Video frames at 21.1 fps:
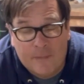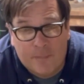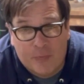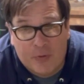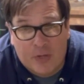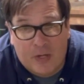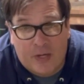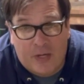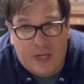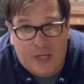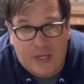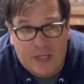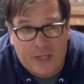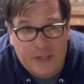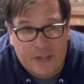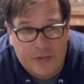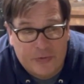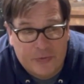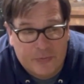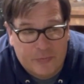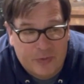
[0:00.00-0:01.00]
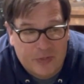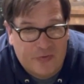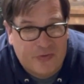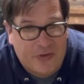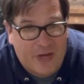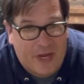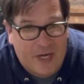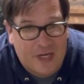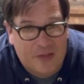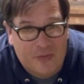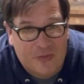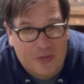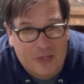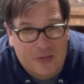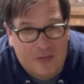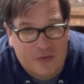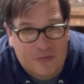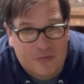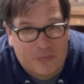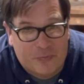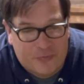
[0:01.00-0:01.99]
The reason I didn't think
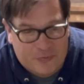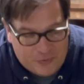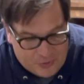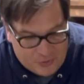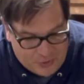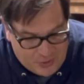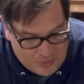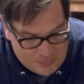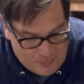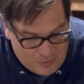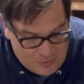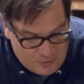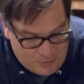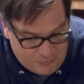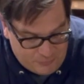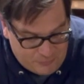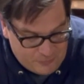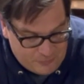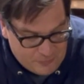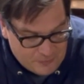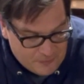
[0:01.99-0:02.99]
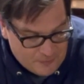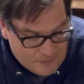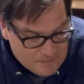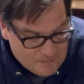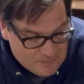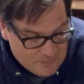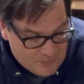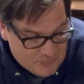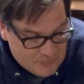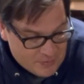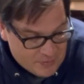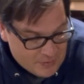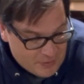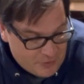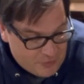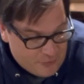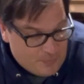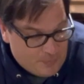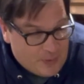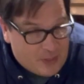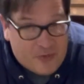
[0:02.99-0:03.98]
this was going to come off
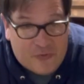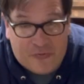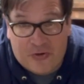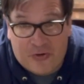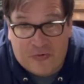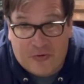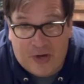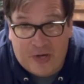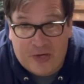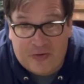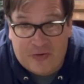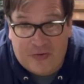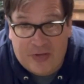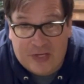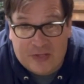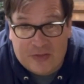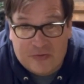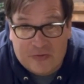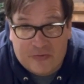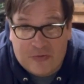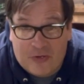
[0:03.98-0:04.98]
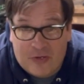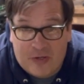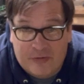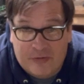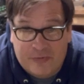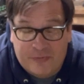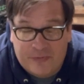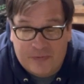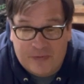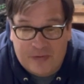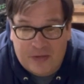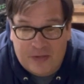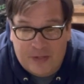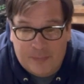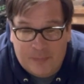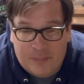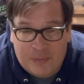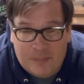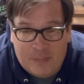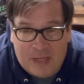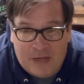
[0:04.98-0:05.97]
is because I tried to take this off
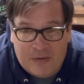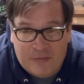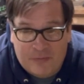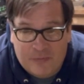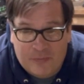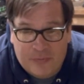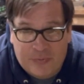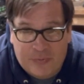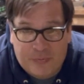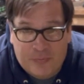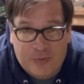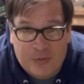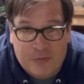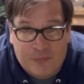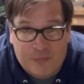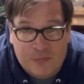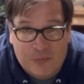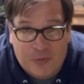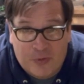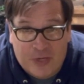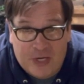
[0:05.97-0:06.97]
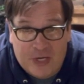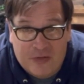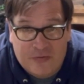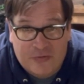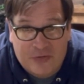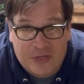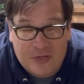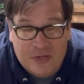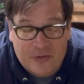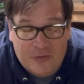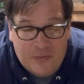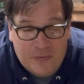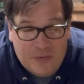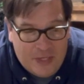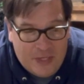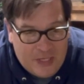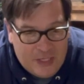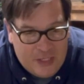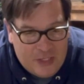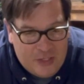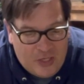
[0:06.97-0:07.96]
about 3 or 4 days ago,
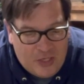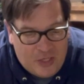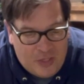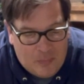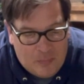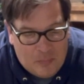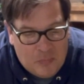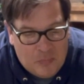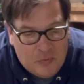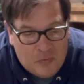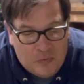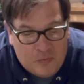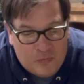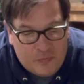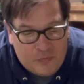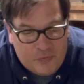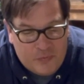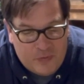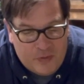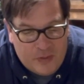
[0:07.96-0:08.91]
and it didn't move.